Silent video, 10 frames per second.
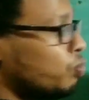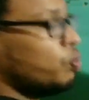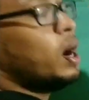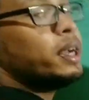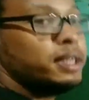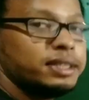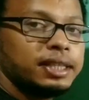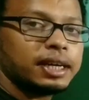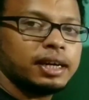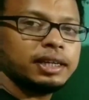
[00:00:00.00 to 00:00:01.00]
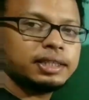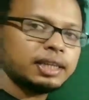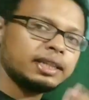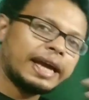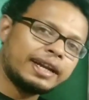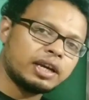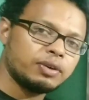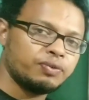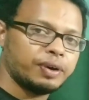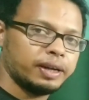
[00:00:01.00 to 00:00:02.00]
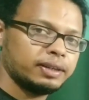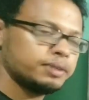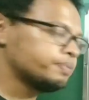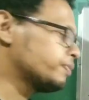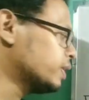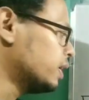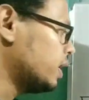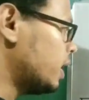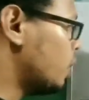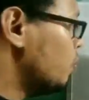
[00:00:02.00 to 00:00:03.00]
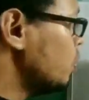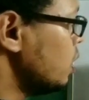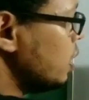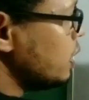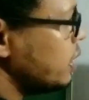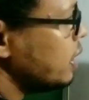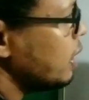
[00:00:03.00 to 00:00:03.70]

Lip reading: what is the condition that I will find? Now think